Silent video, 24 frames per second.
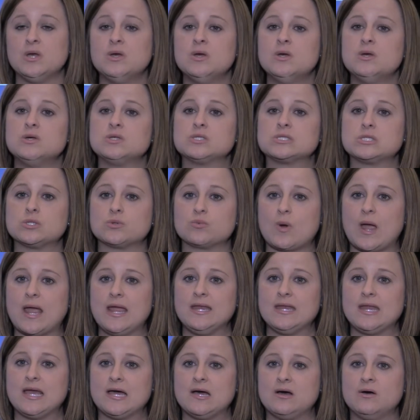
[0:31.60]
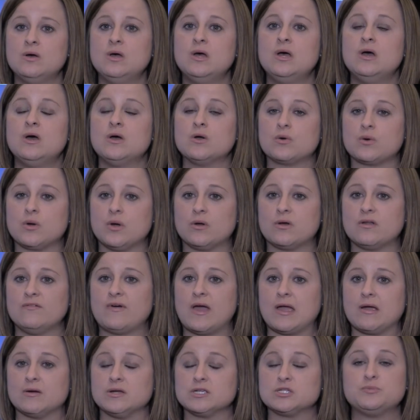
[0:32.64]
So right now,
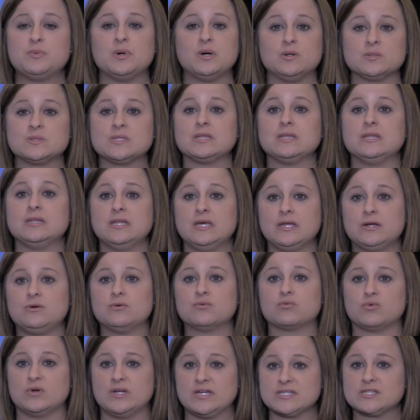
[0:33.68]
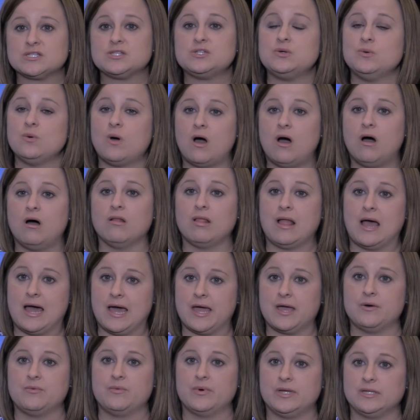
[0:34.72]
coronavirus poses little risk to all
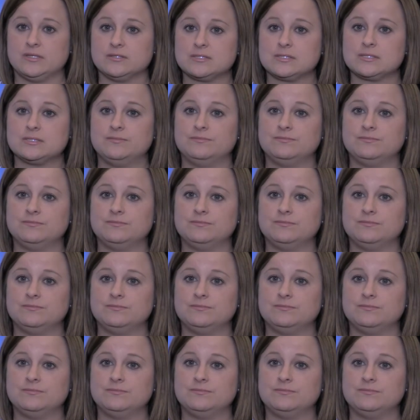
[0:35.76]
Iowans.